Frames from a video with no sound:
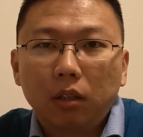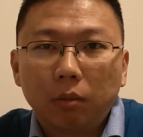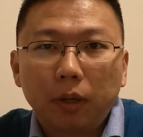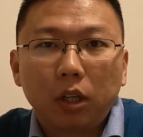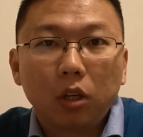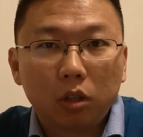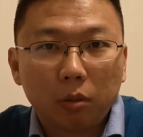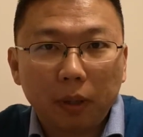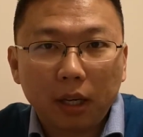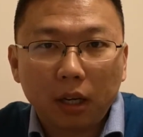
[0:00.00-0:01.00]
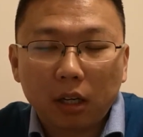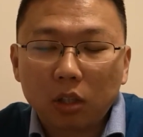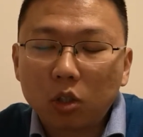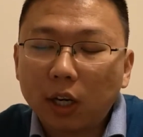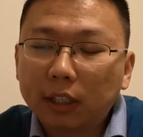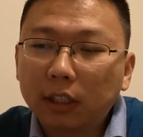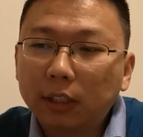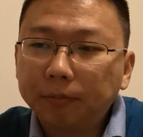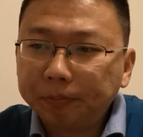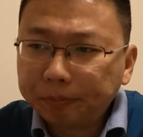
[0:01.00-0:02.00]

be good to be a contractor.